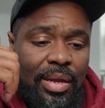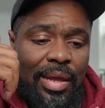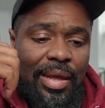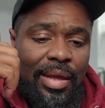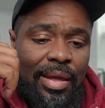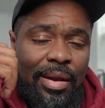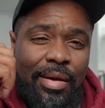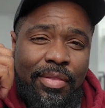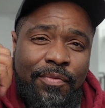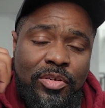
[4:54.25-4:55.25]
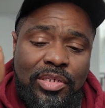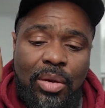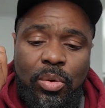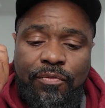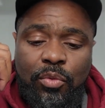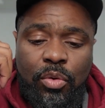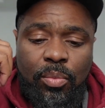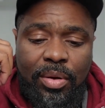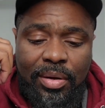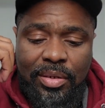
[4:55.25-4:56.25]
And the first thing I went for
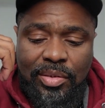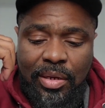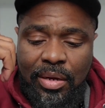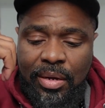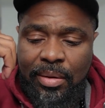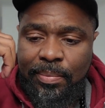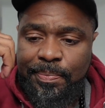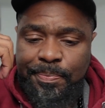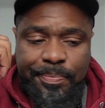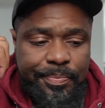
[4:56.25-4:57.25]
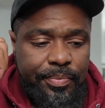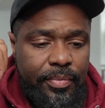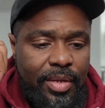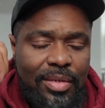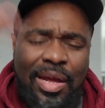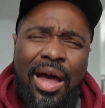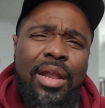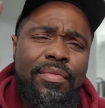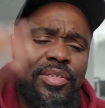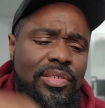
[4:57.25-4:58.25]
was
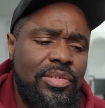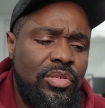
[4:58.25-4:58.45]
tolerances.